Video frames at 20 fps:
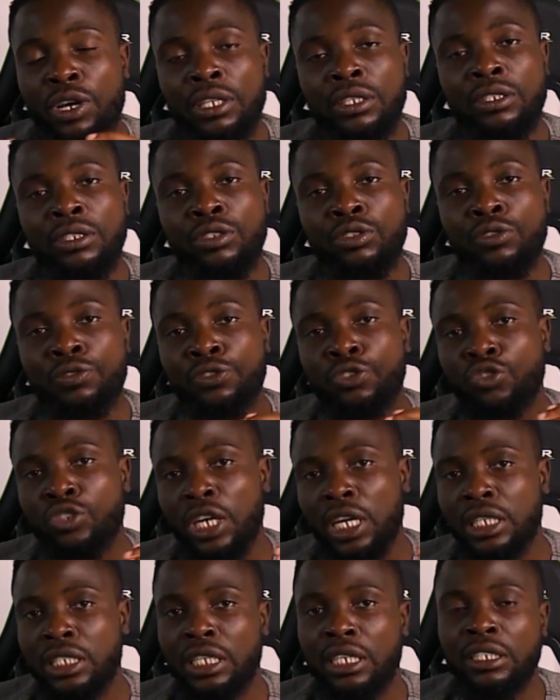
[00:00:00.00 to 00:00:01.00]
When you've
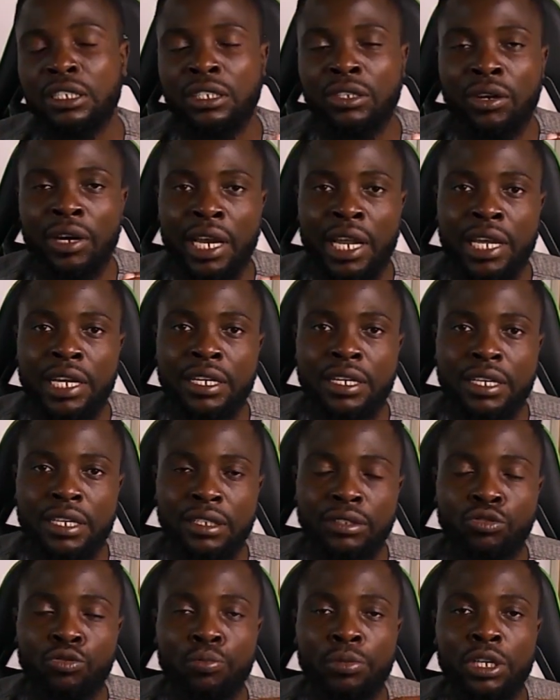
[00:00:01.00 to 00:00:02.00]
structured your
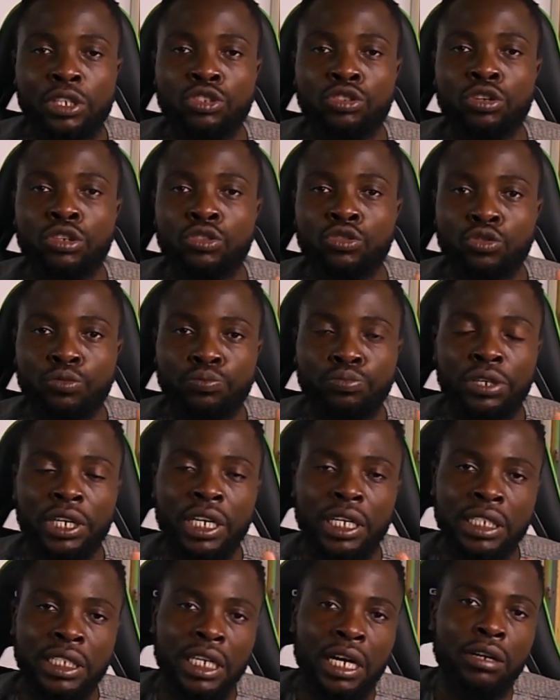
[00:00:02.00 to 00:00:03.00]
learning, you make sure to
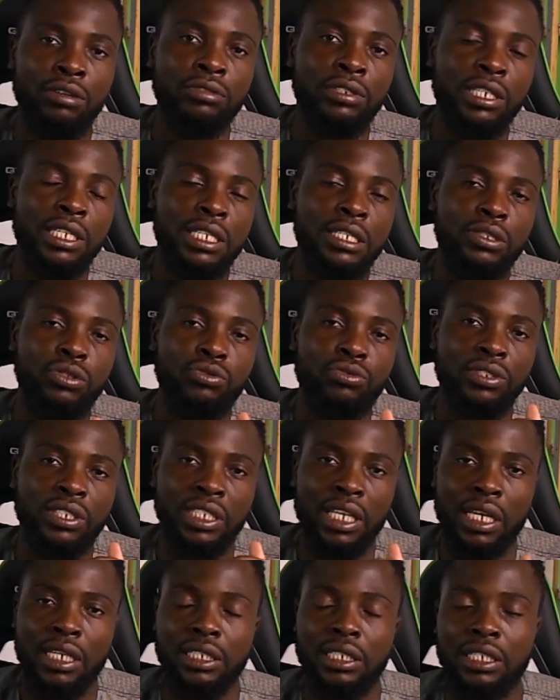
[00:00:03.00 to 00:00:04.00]
break it down into
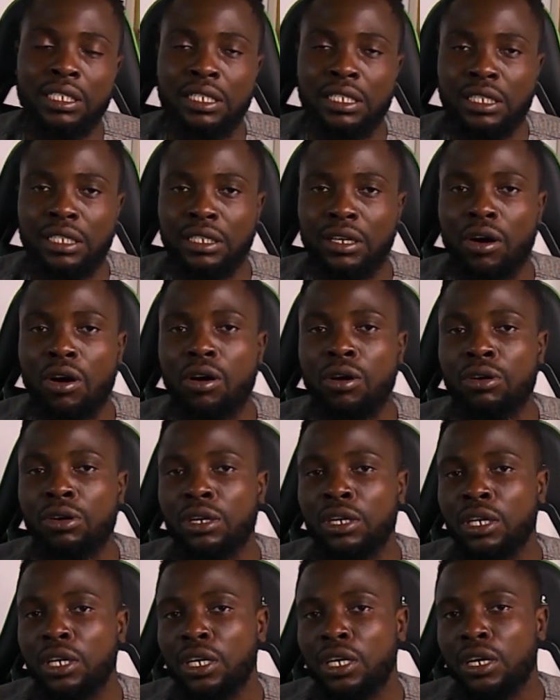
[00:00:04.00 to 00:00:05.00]
sections
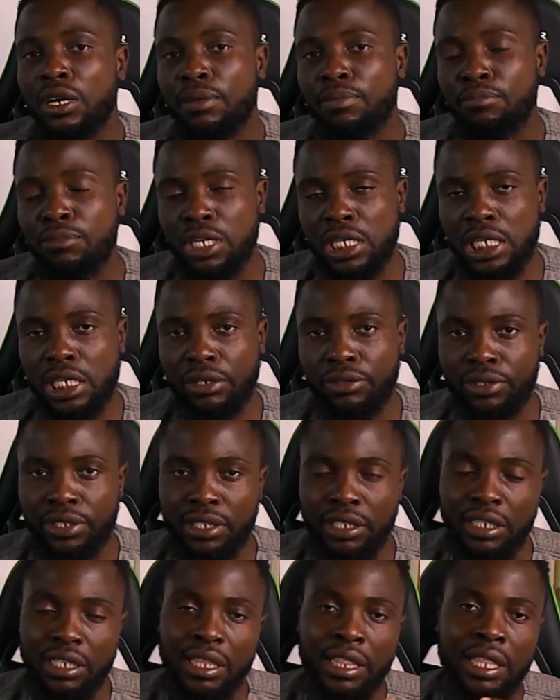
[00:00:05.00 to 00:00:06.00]
or
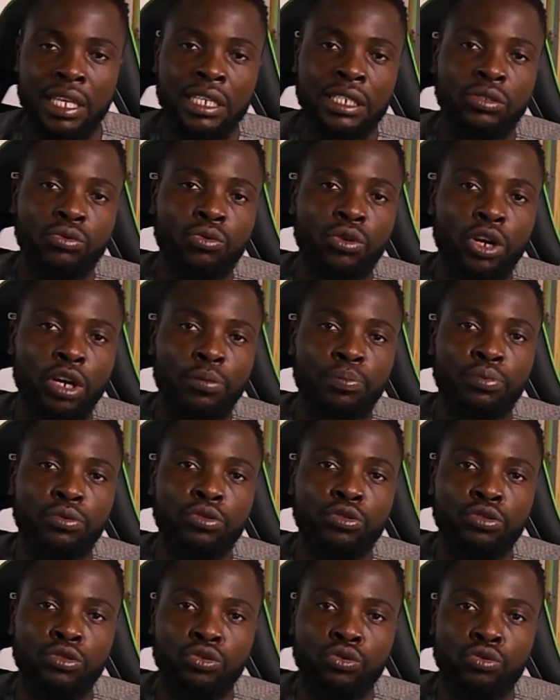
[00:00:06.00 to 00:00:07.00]
modules. This will
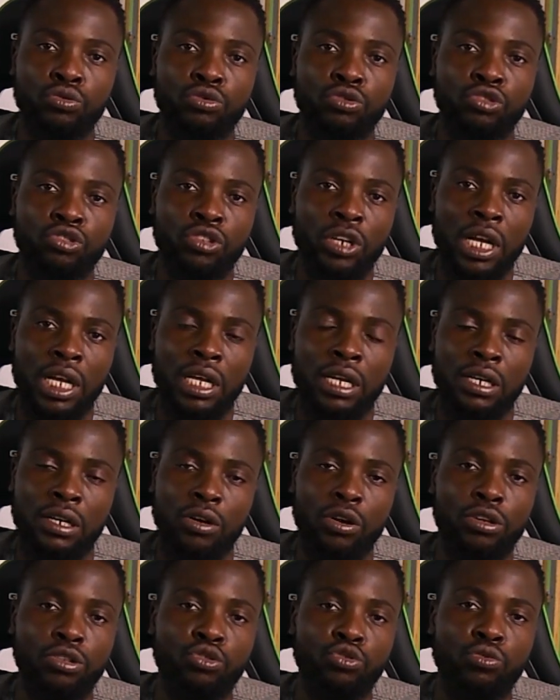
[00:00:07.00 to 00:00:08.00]
help you to track
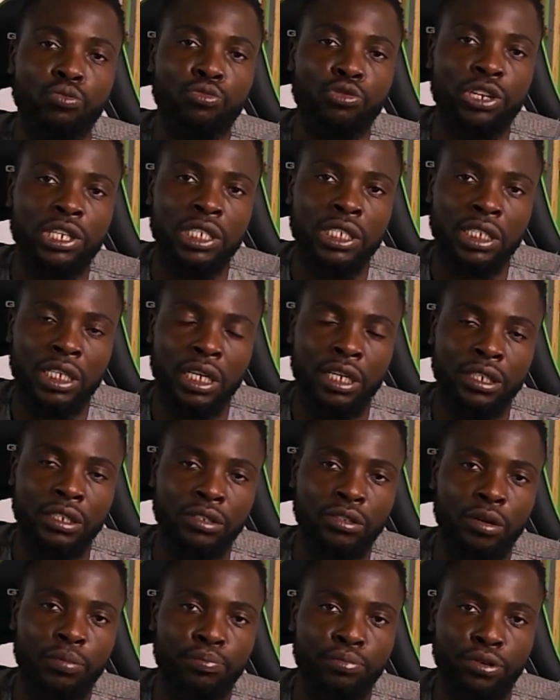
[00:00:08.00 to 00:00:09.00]
or to
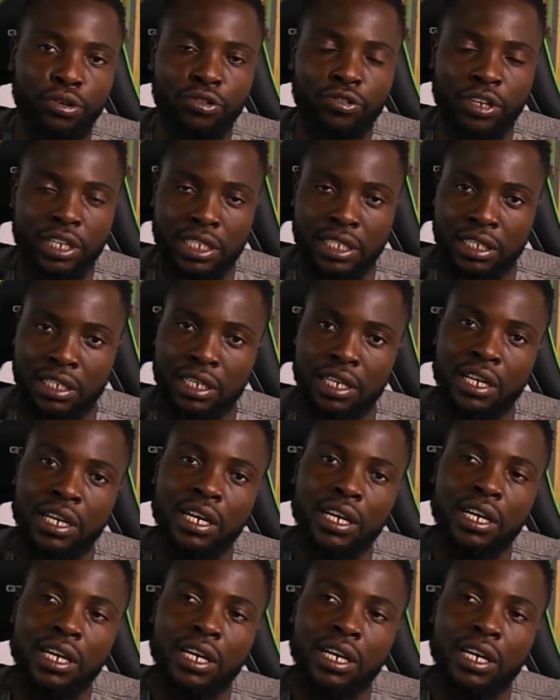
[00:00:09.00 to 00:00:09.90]
monitor your progress.